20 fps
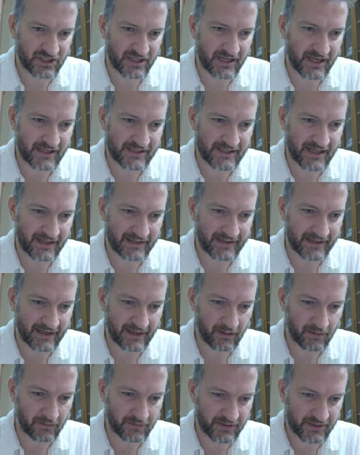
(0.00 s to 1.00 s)
has like that
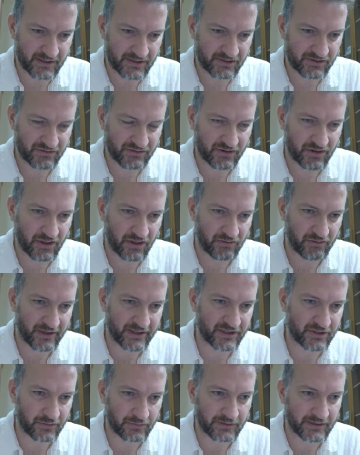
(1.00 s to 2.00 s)
healthy
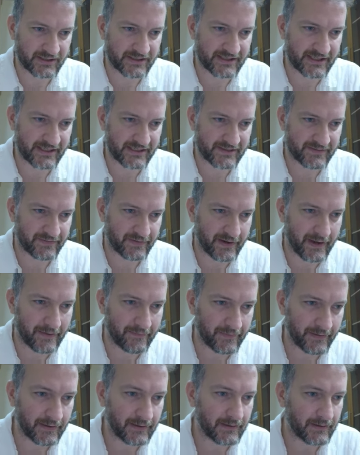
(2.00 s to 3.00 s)
threshold that takes
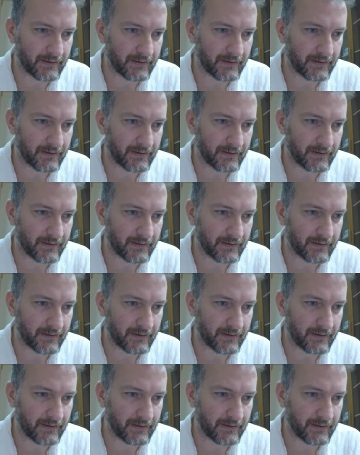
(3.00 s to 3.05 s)
forever.